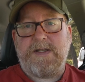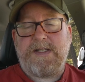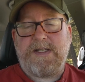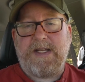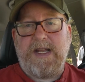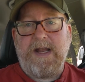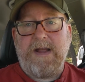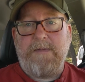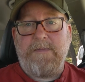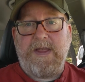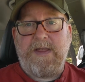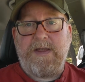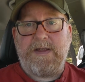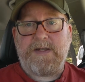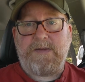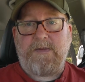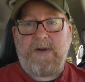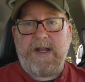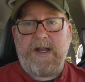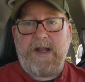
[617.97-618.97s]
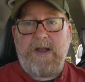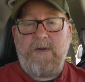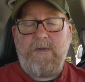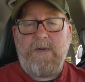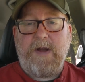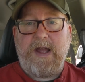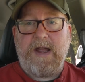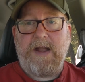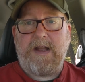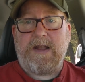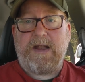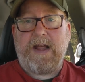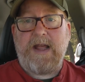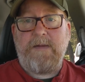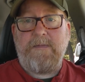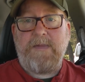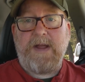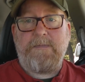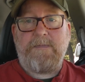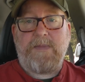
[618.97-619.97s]
sending me this radio and
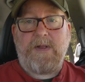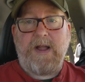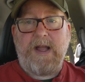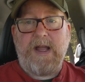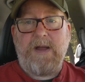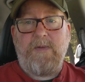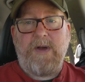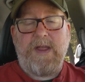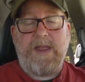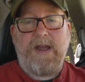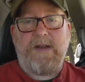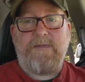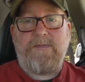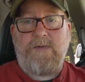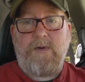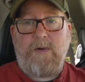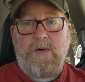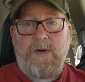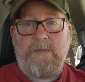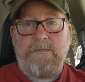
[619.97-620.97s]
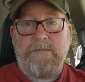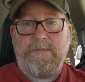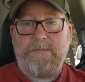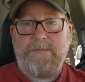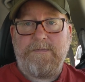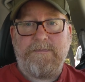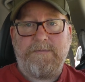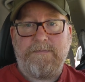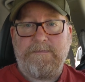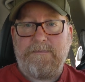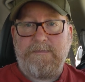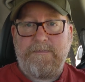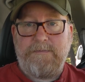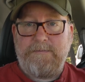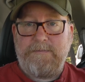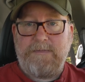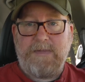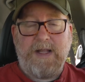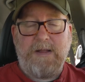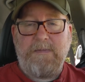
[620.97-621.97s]
letting me play with it for
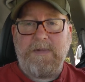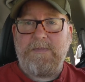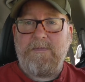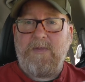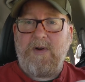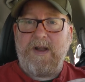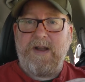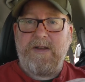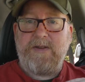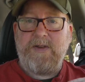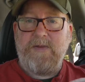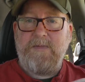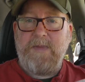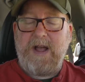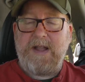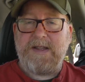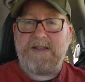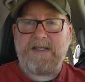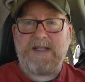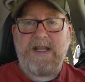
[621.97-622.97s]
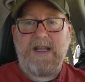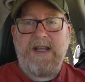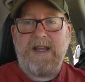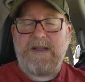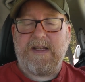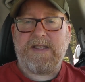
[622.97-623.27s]
a little bit more than 2 months.